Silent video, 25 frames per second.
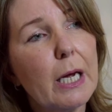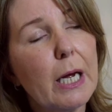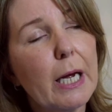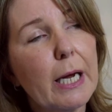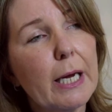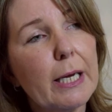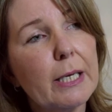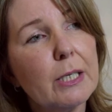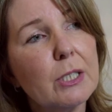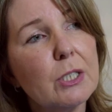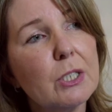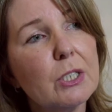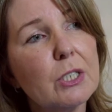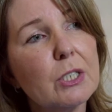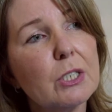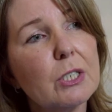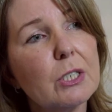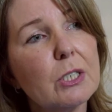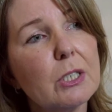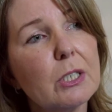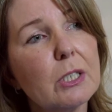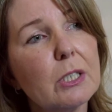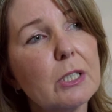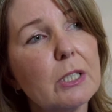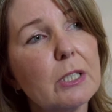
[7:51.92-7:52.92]

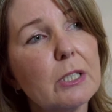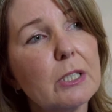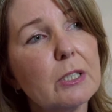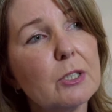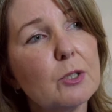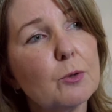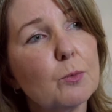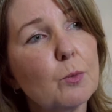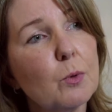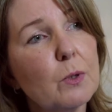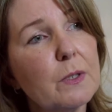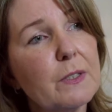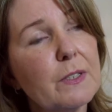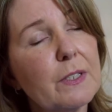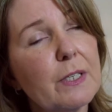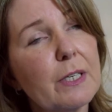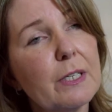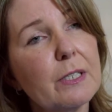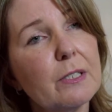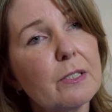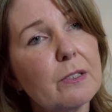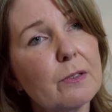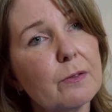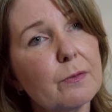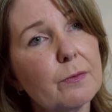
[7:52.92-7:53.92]
And towards the
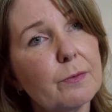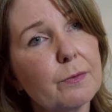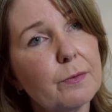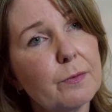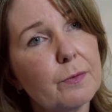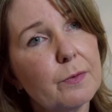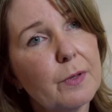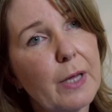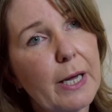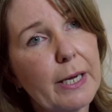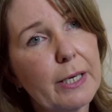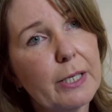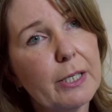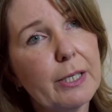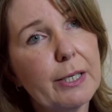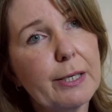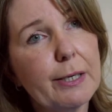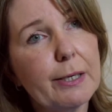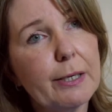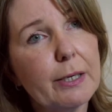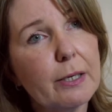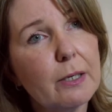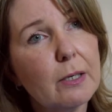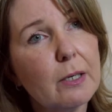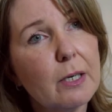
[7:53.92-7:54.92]
end of that
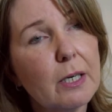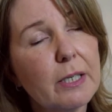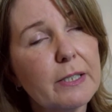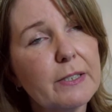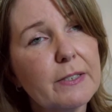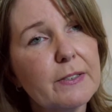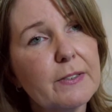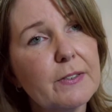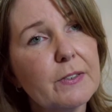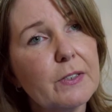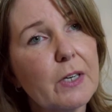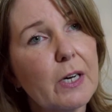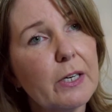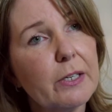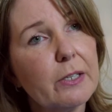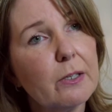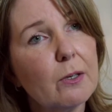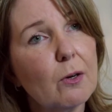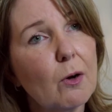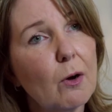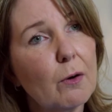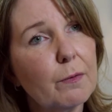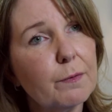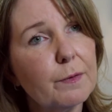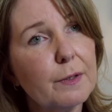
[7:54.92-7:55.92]
year, I just
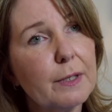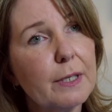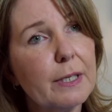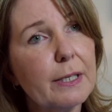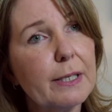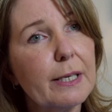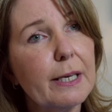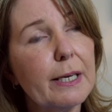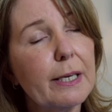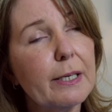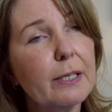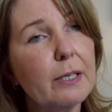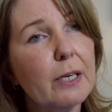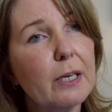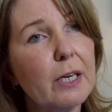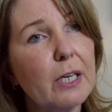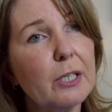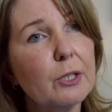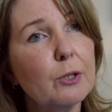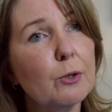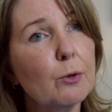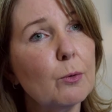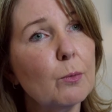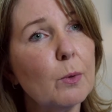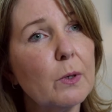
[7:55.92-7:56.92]
started coughing again, and I
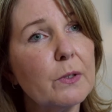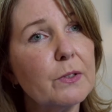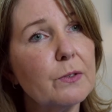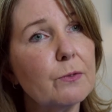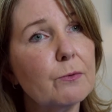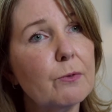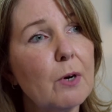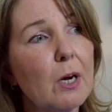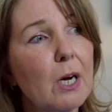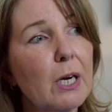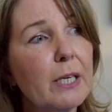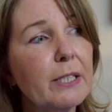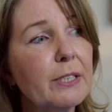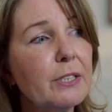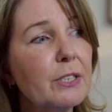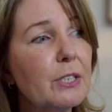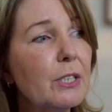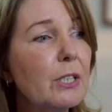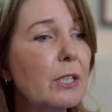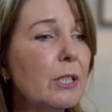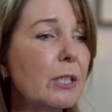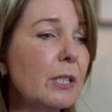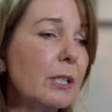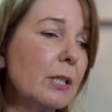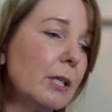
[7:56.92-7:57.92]
knew it wasn't right.
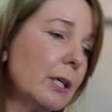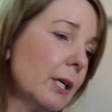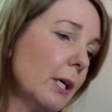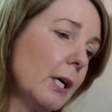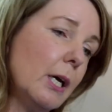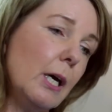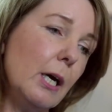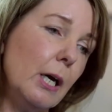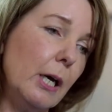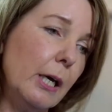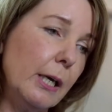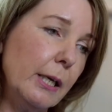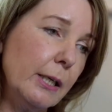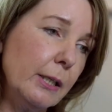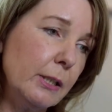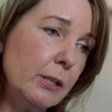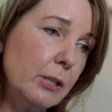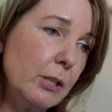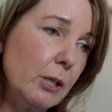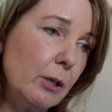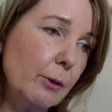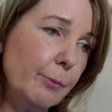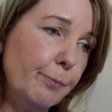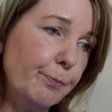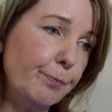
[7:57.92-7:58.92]

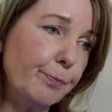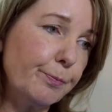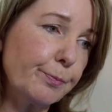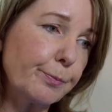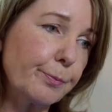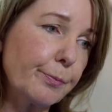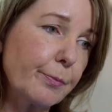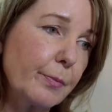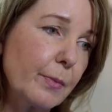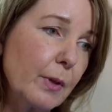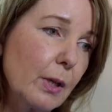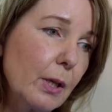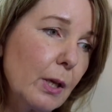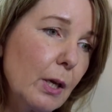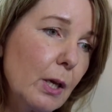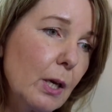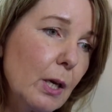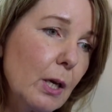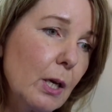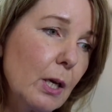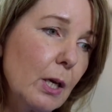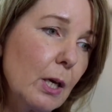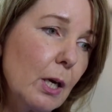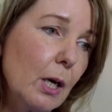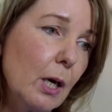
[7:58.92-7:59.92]
And
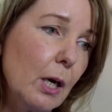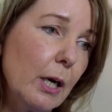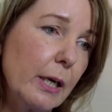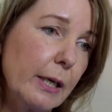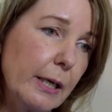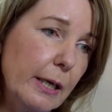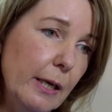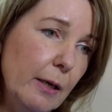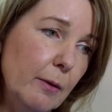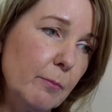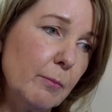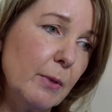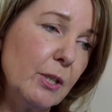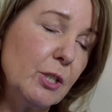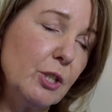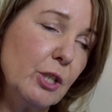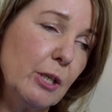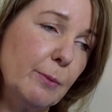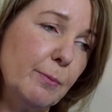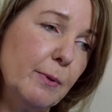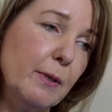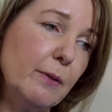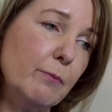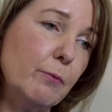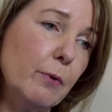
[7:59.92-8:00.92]
again, my
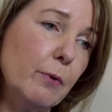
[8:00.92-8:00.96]
GP